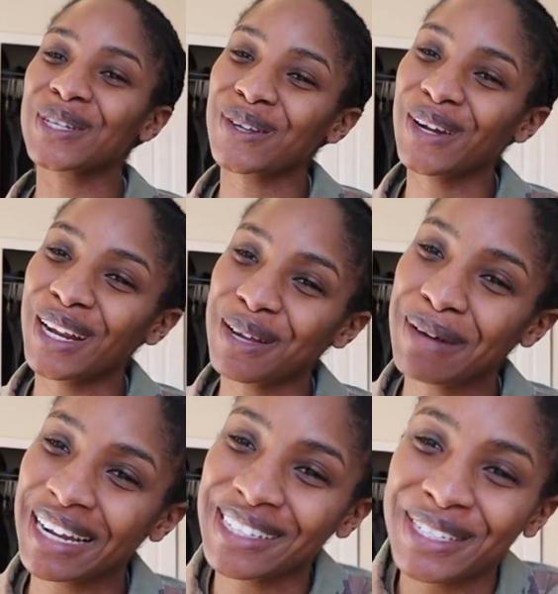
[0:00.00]
going on
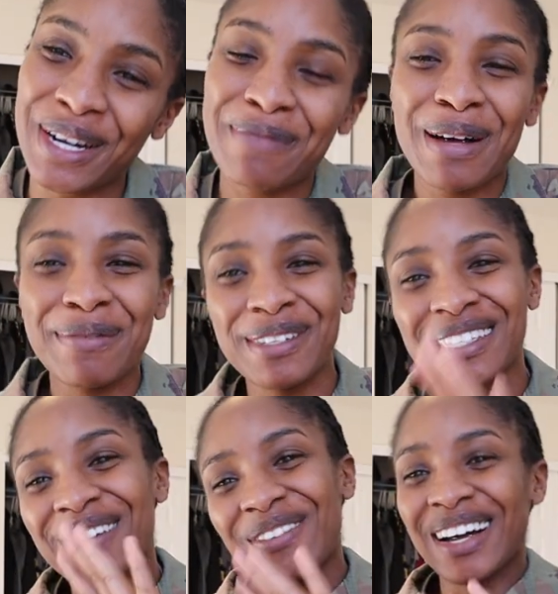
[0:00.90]
everybody? It's your girl Bubbles
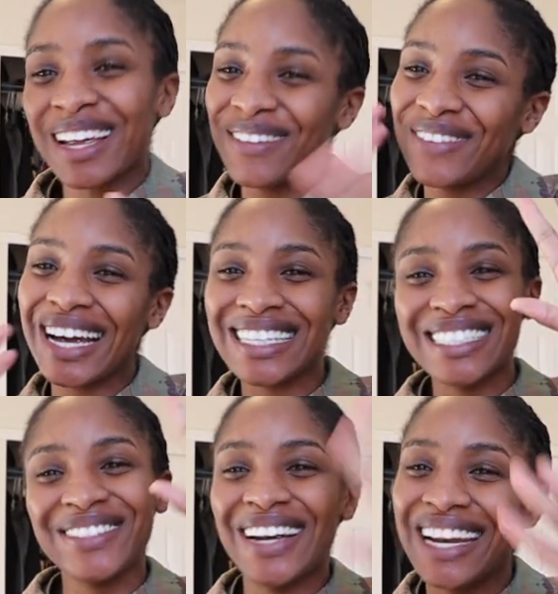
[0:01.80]
and welcome back to
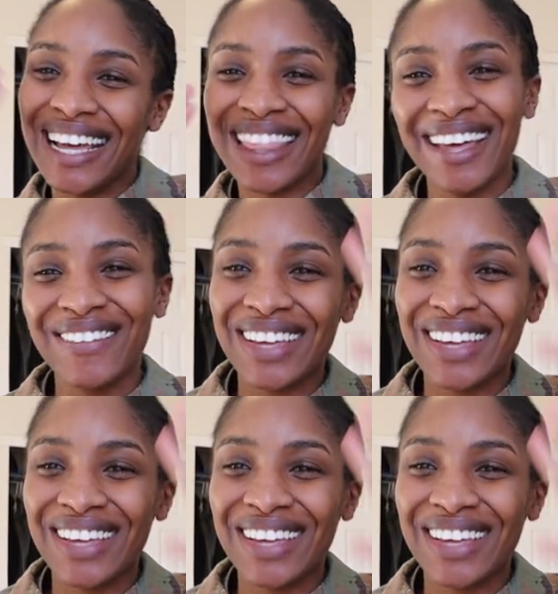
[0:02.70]
another